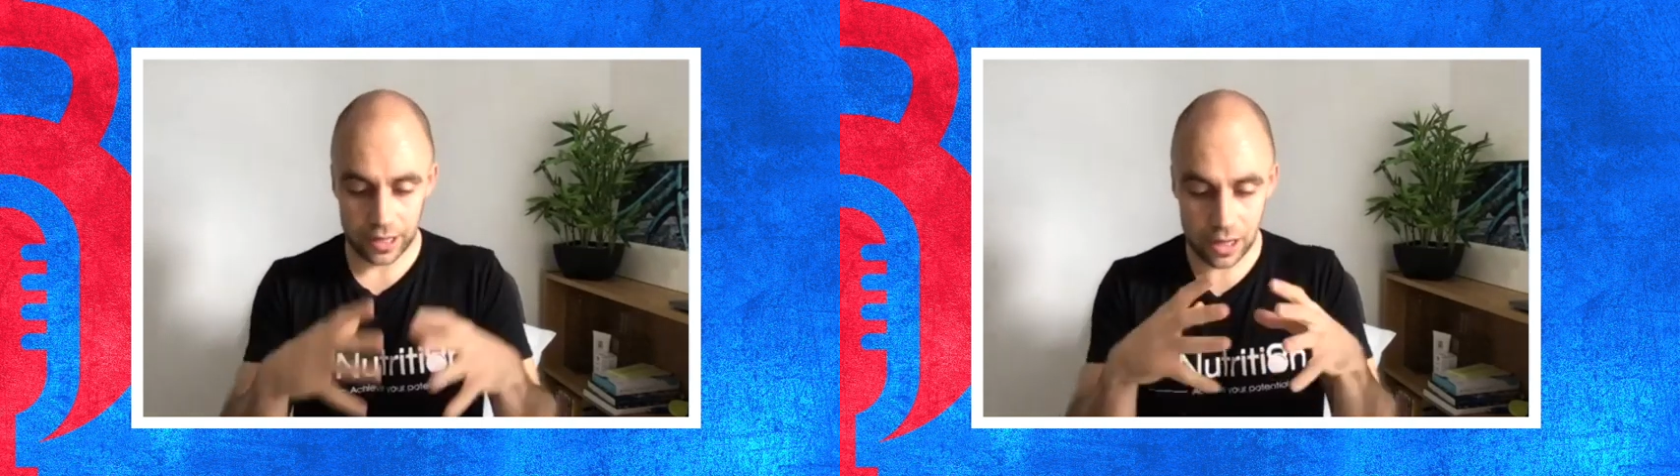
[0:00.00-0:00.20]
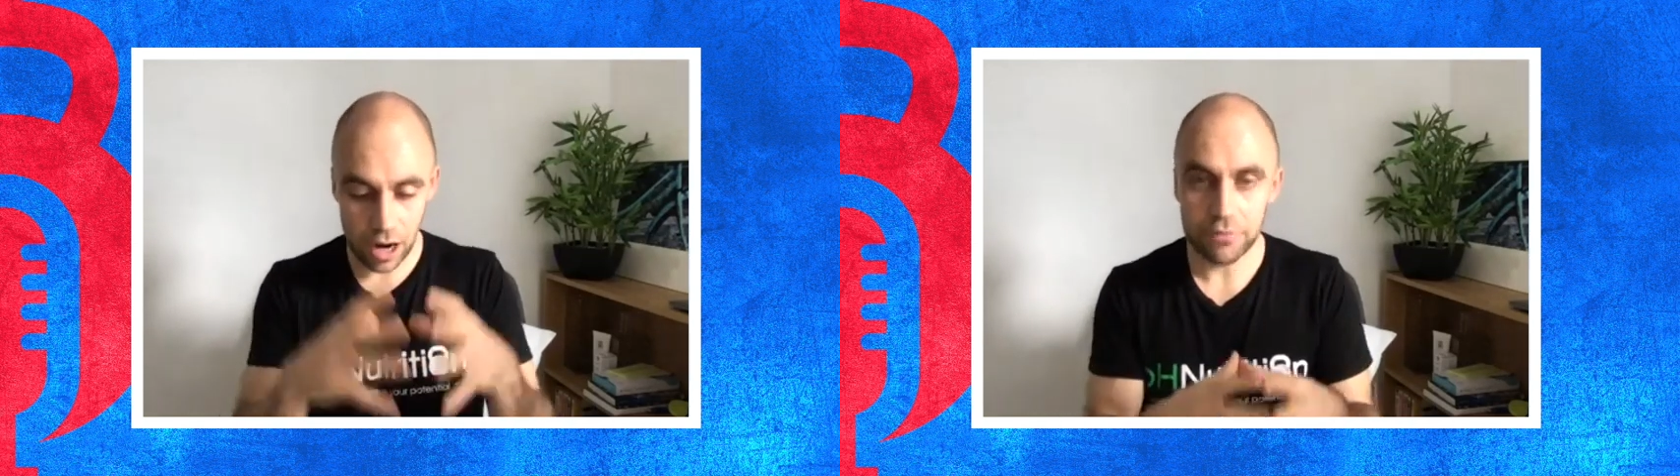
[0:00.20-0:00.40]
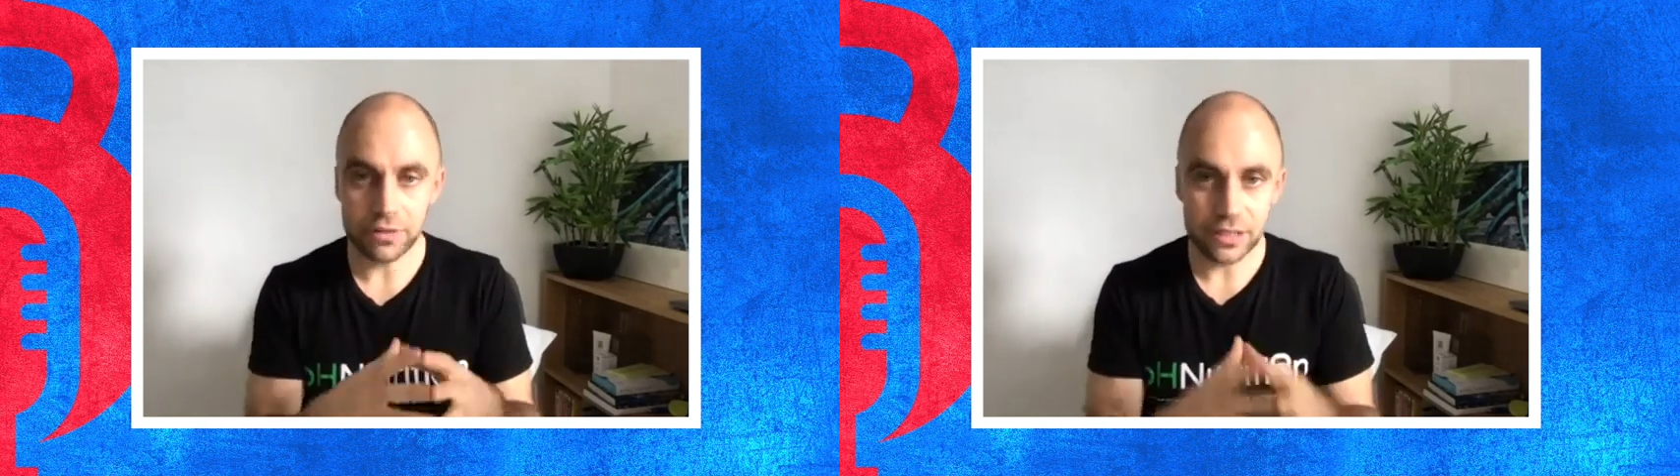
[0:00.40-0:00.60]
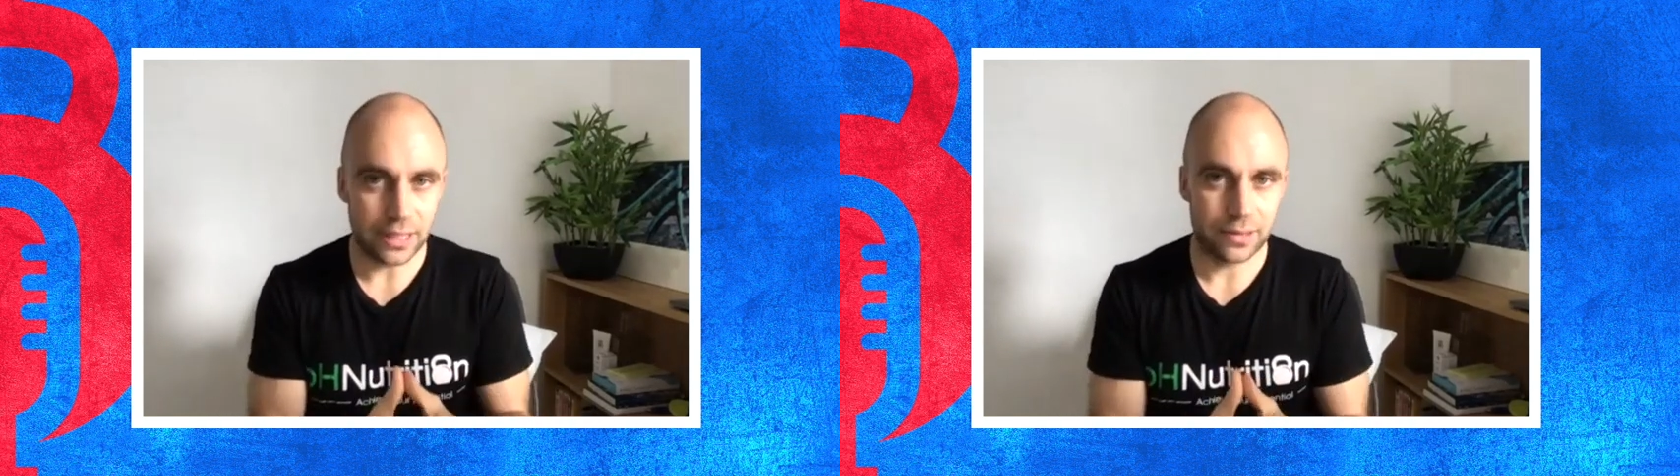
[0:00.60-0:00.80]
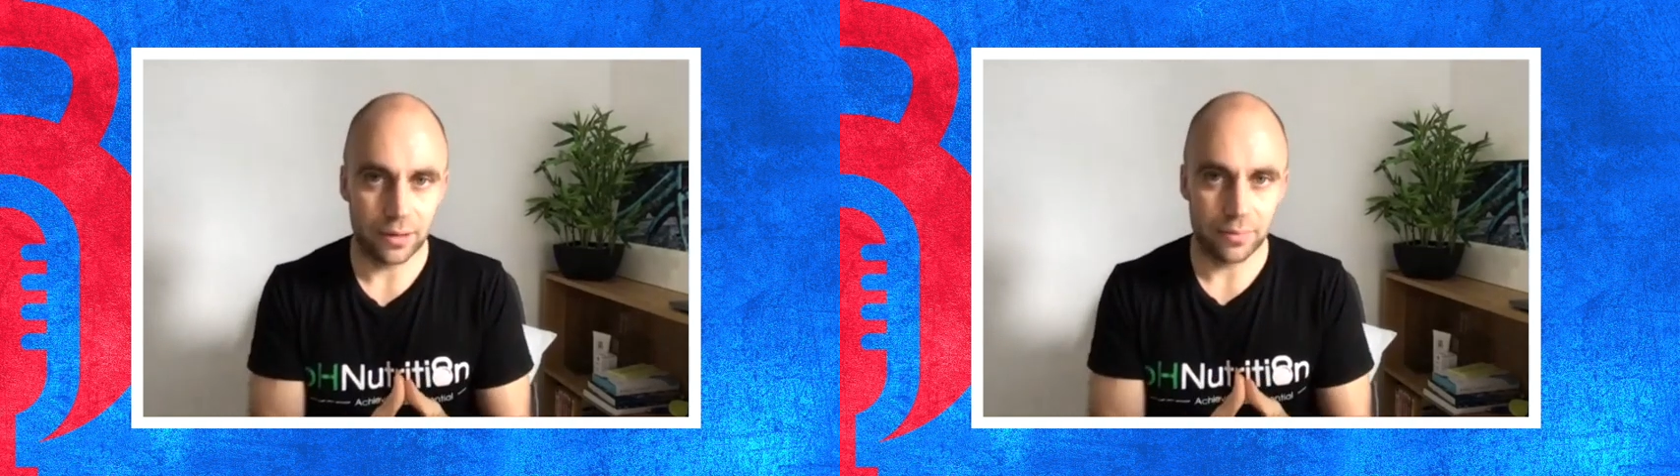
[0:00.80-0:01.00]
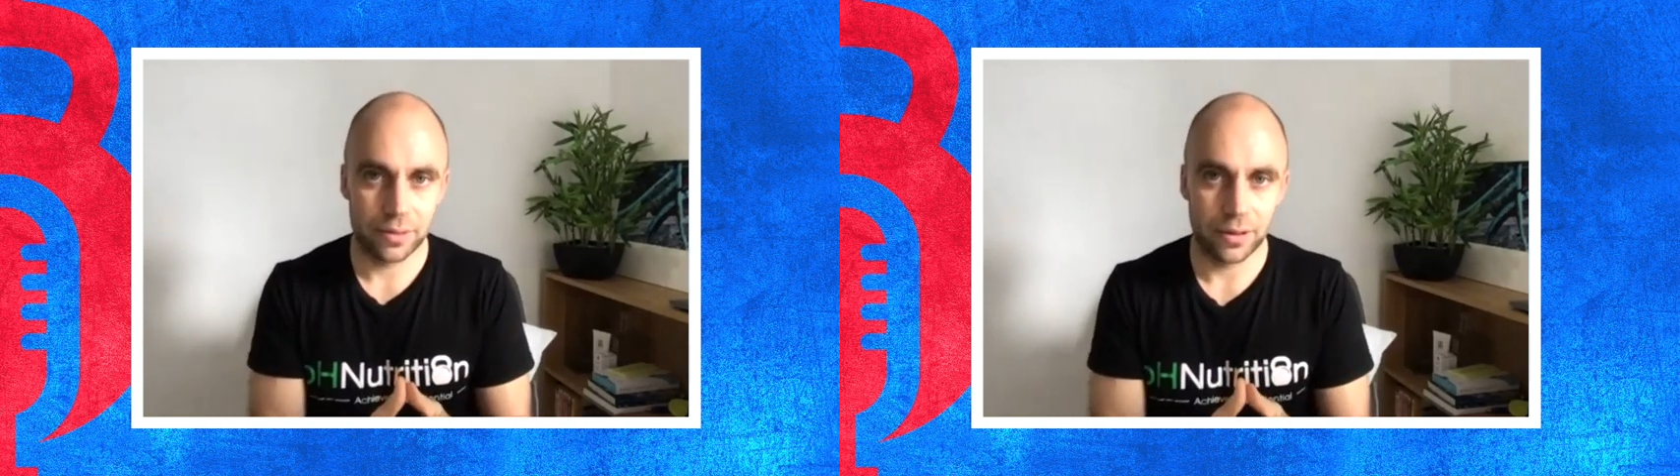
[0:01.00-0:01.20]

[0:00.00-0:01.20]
current setup.